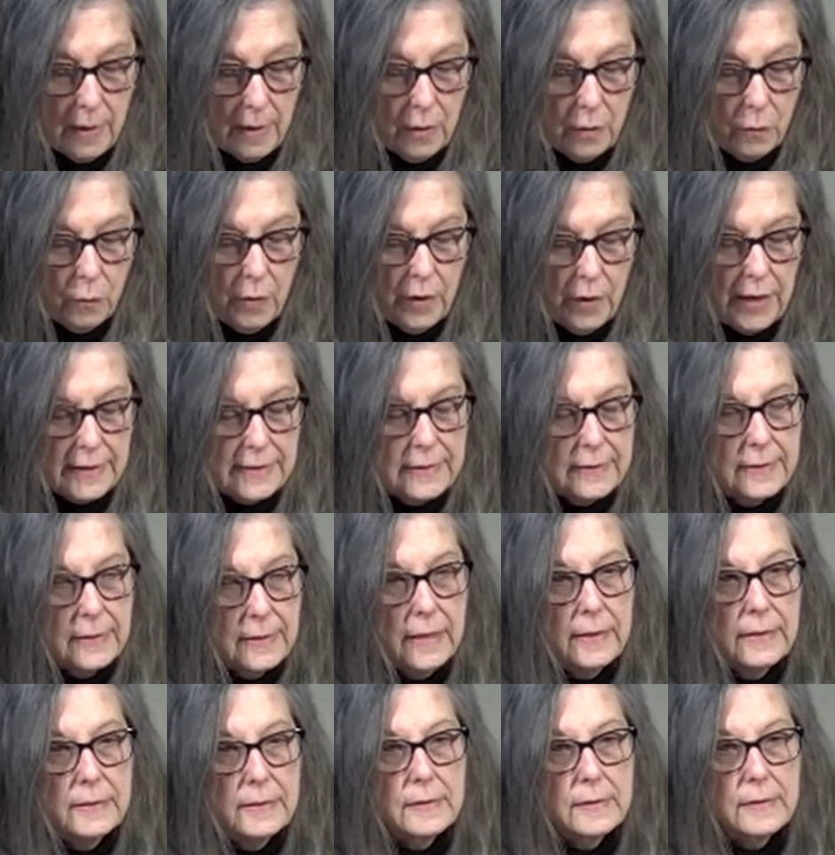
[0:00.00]
what I said
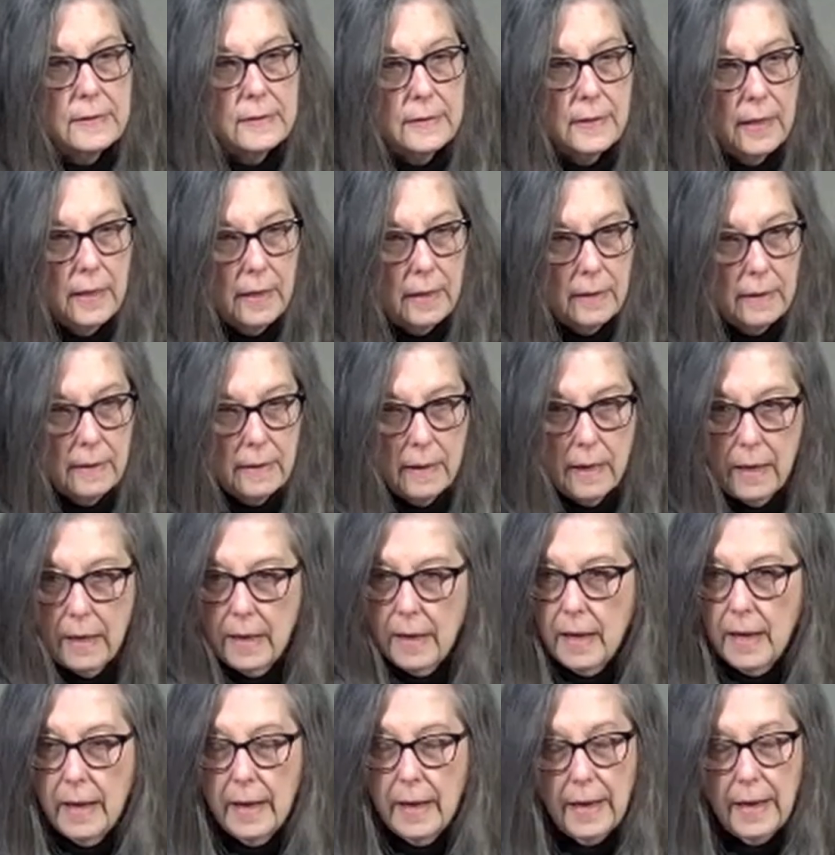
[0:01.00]
instead,
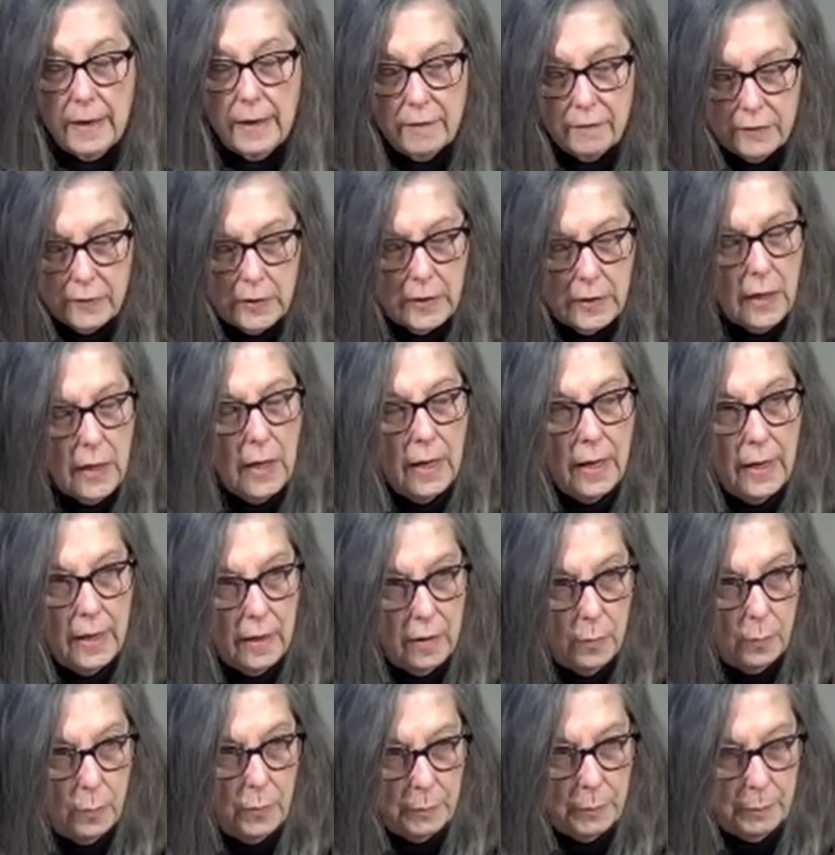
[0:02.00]
heaven
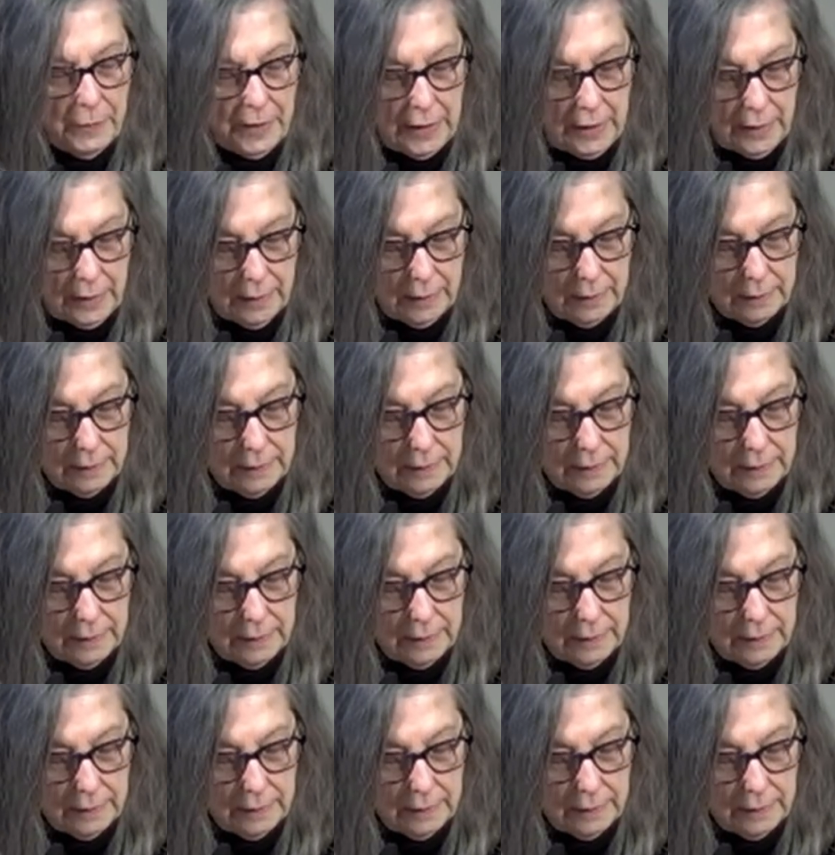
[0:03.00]
help me,